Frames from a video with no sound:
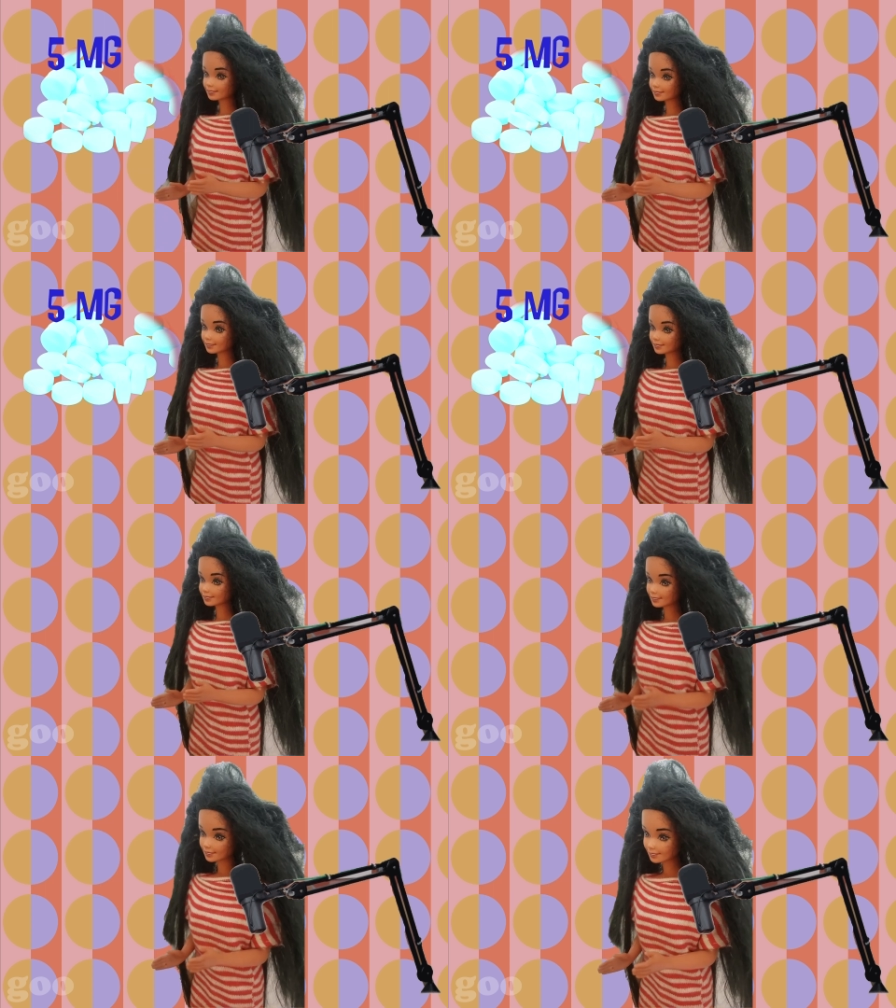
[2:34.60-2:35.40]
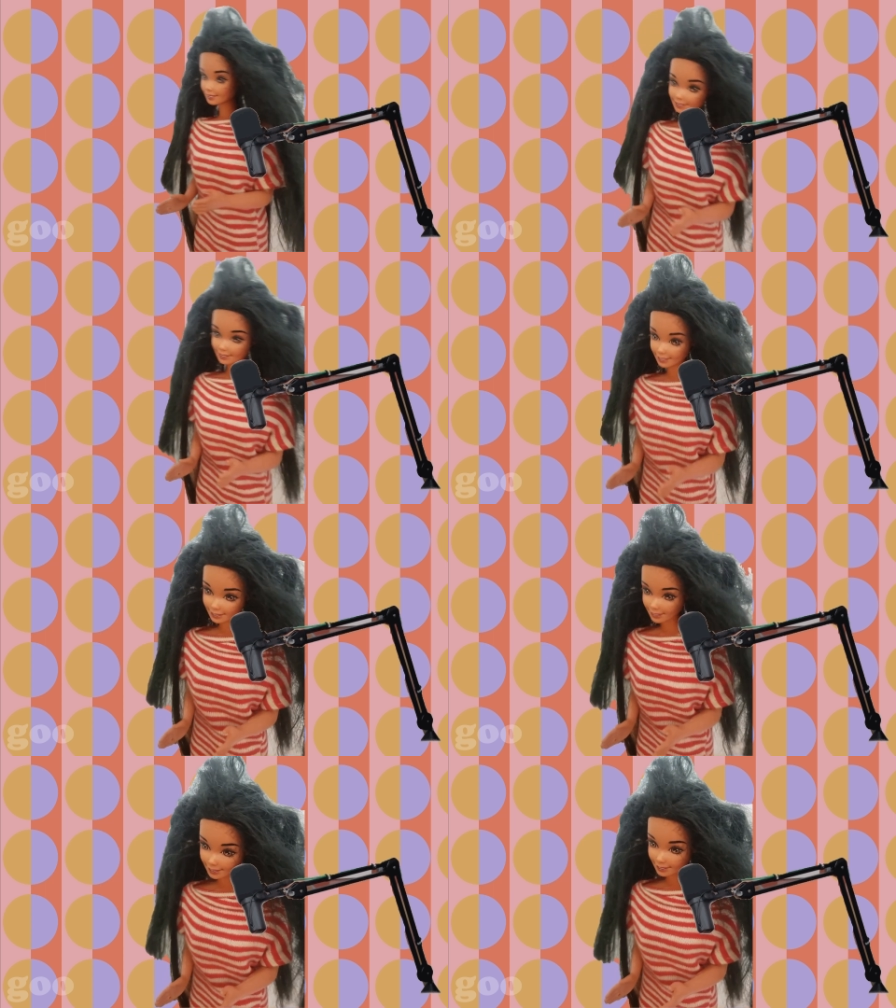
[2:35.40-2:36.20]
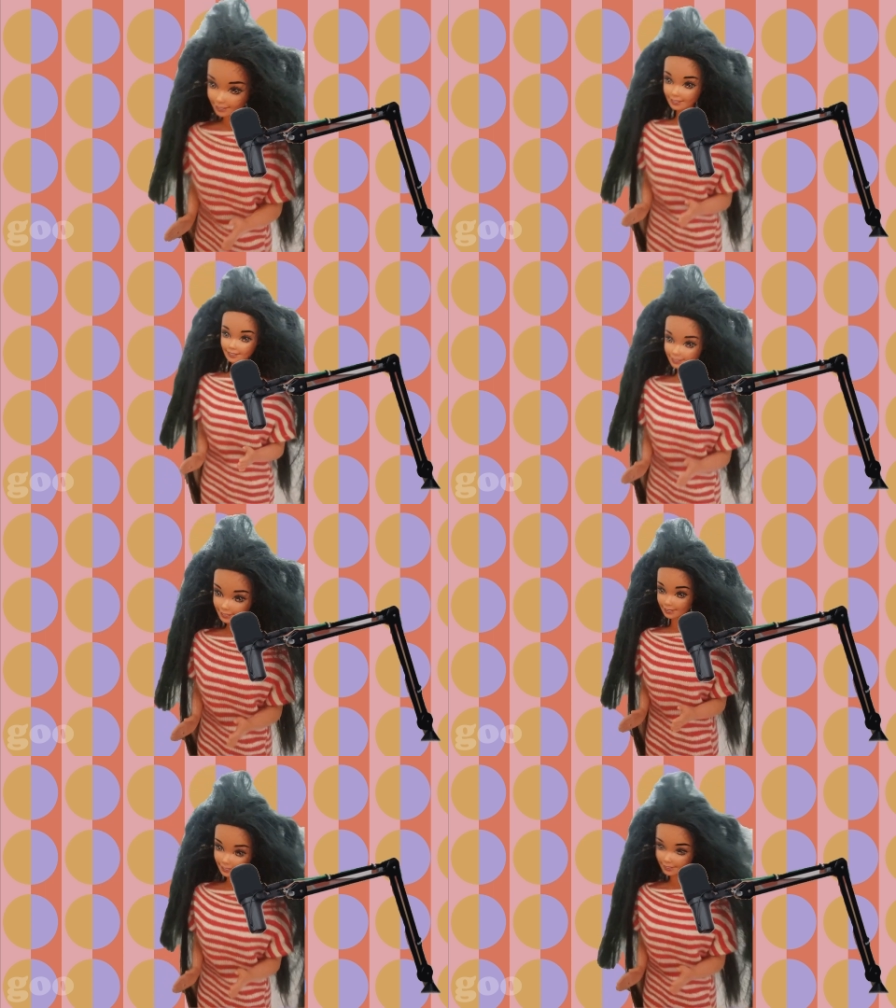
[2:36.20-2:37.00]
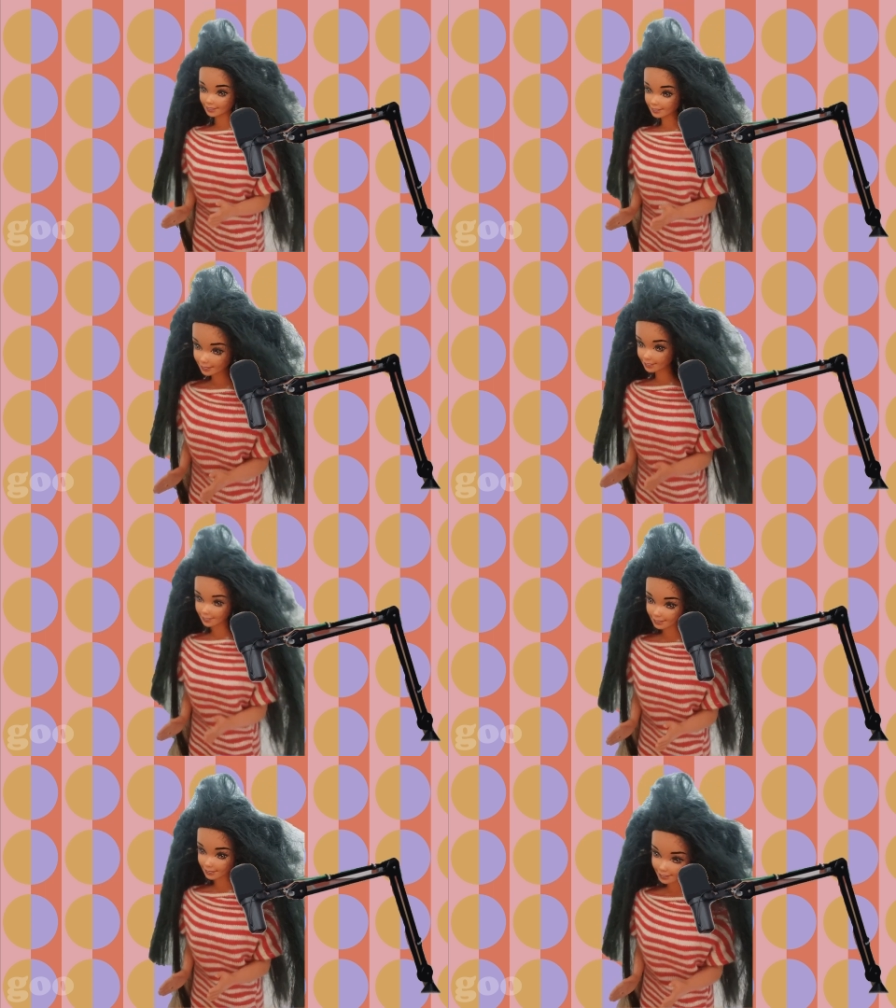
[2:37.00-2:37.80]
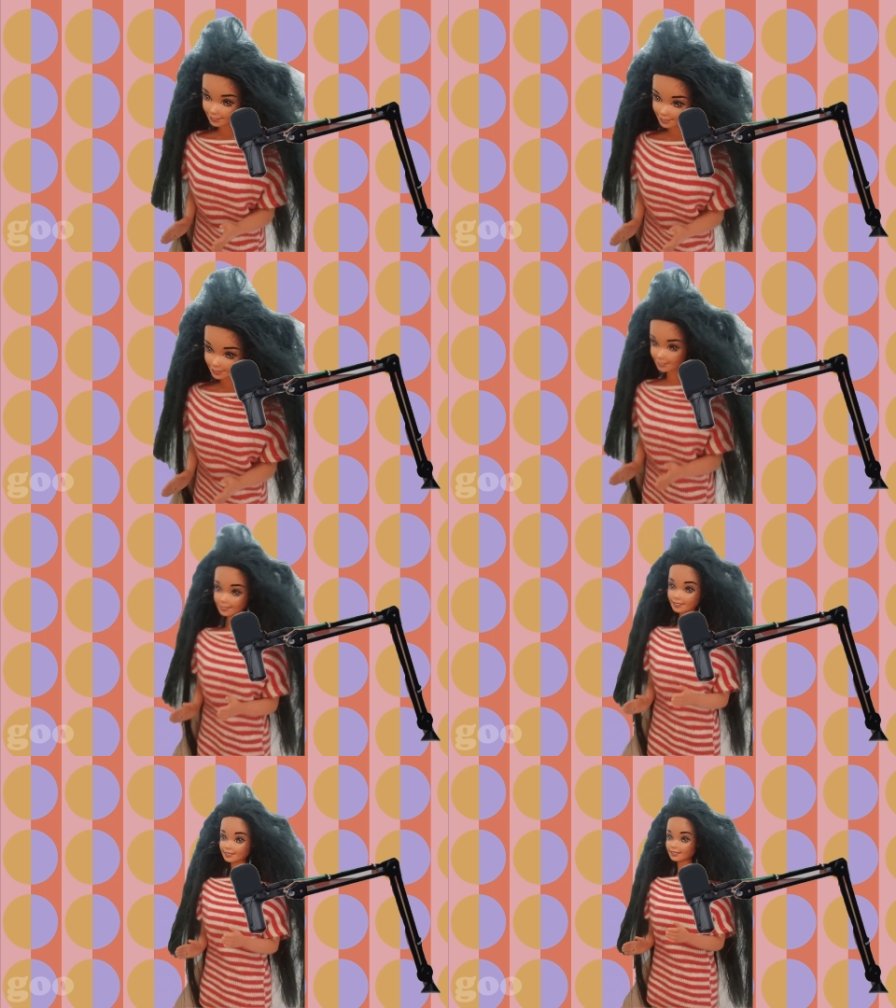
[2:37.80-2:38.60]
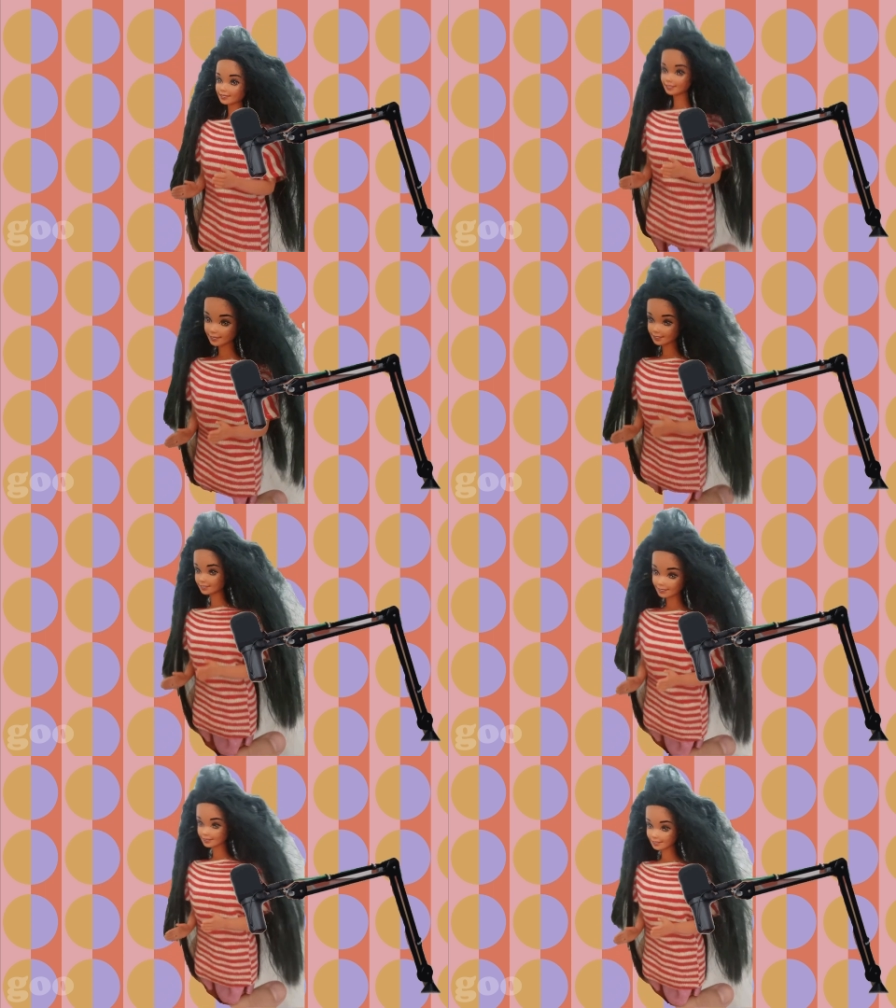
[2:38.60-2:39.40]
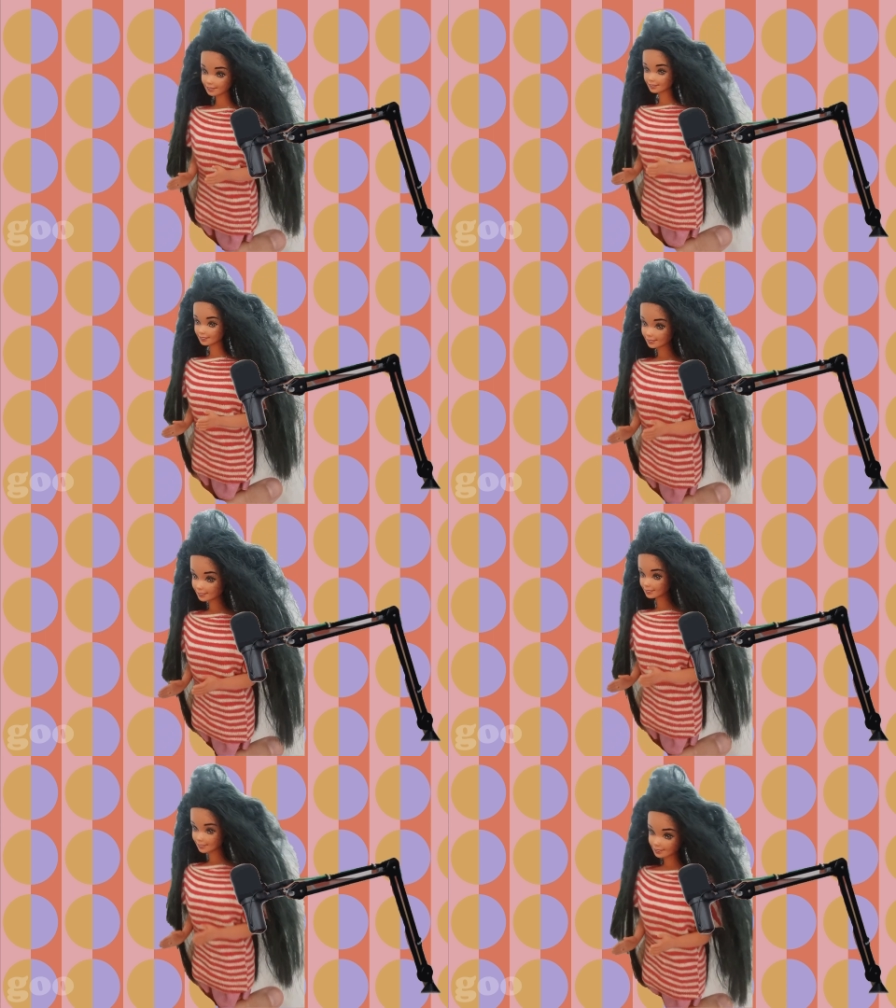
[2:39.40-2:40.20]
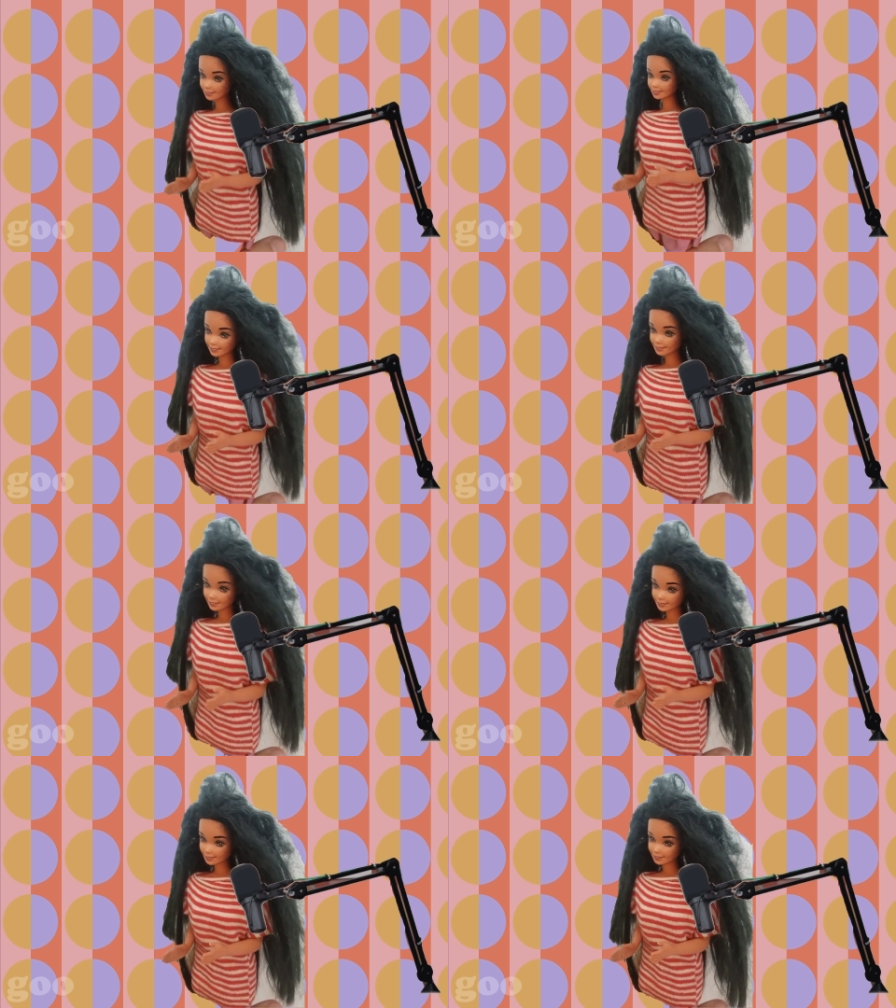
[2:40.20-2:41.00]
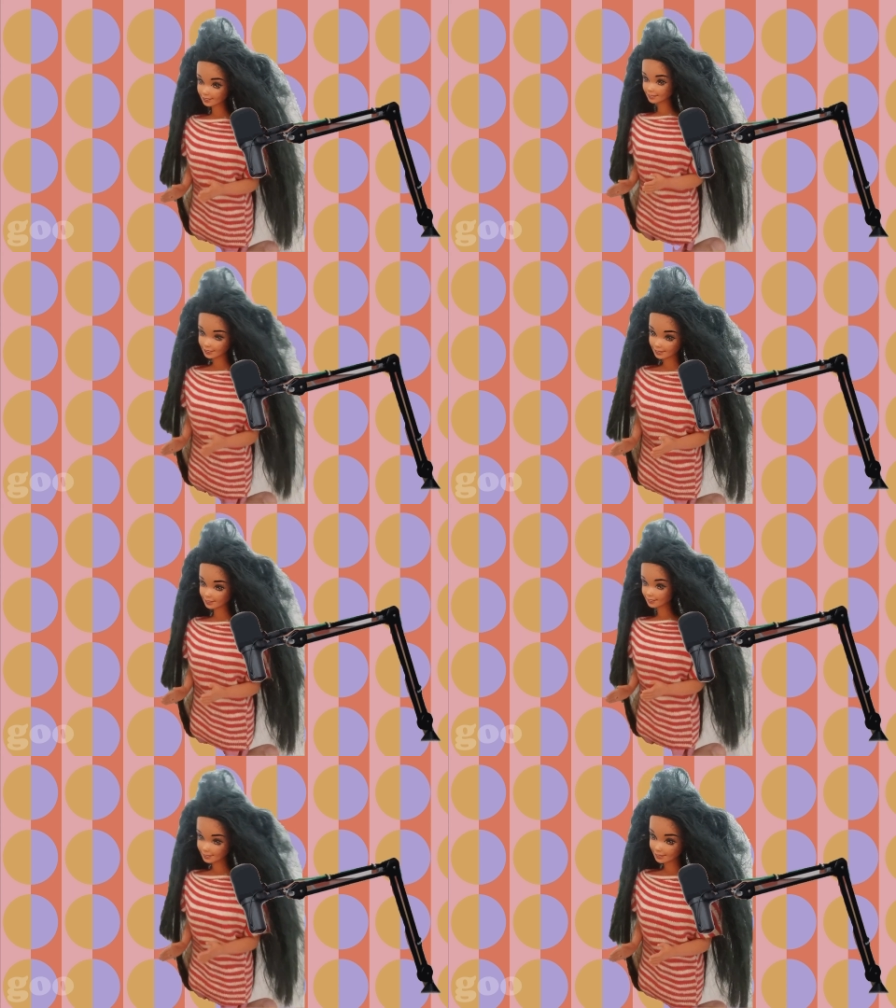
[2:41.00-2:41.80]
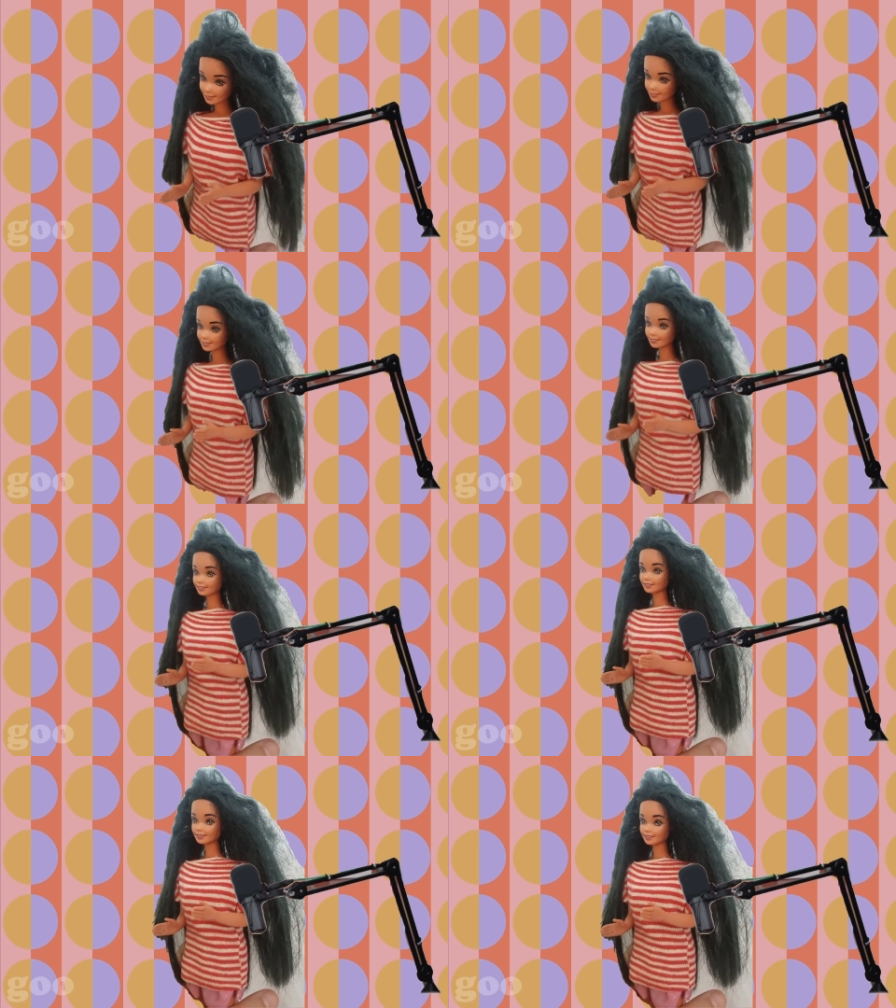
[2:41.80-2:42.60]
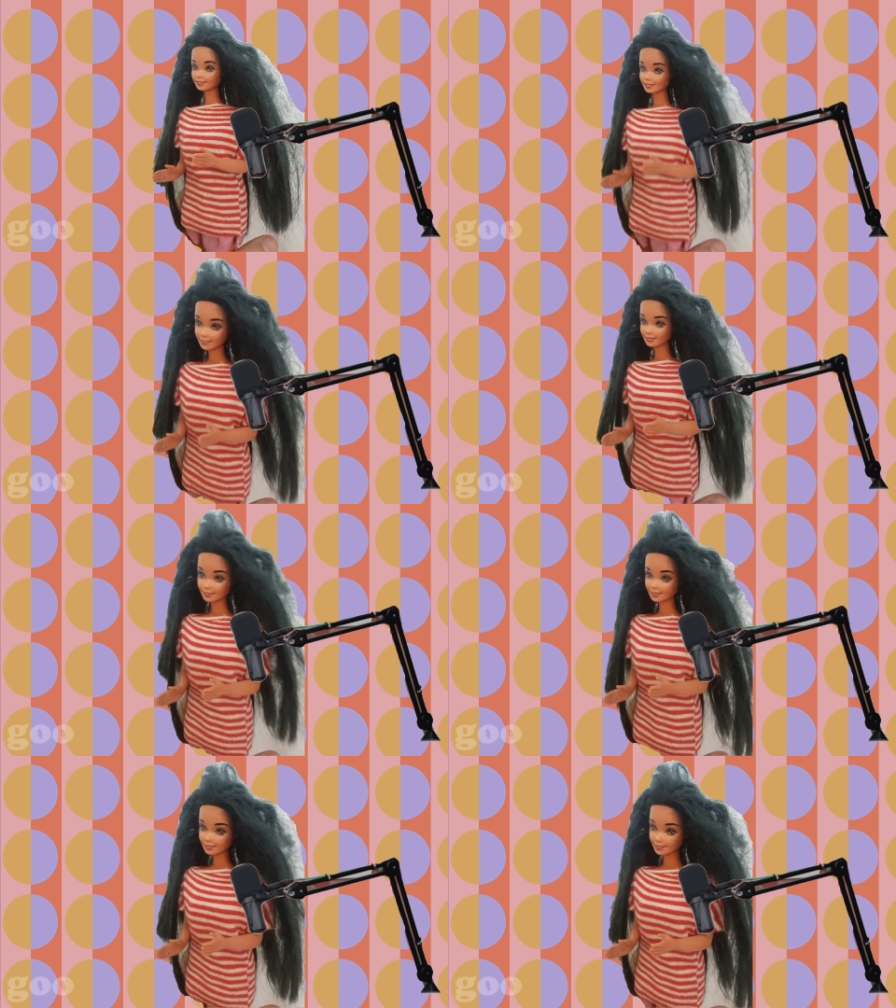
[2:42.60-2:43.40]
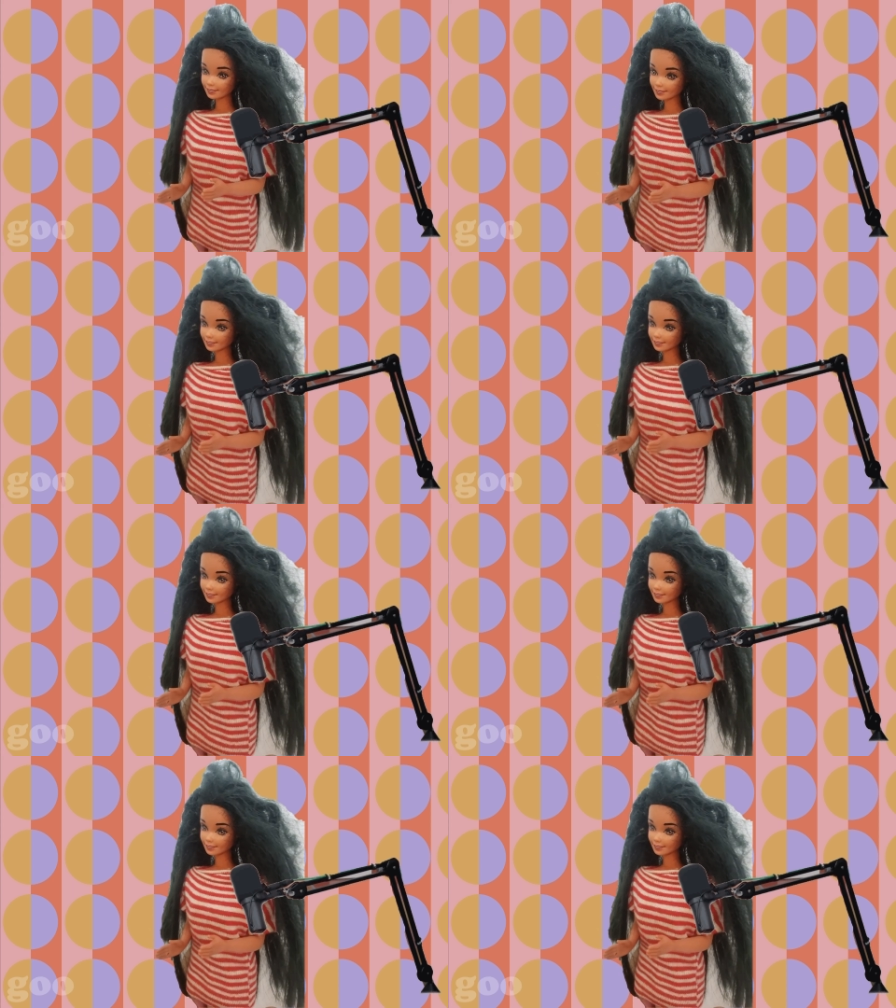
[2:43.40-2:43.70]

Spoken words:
You know how George got burundanga'd in Colombia? Yes. And it's that drug where you seem like you're acting normally, but you're actually being, you're fucked up, right?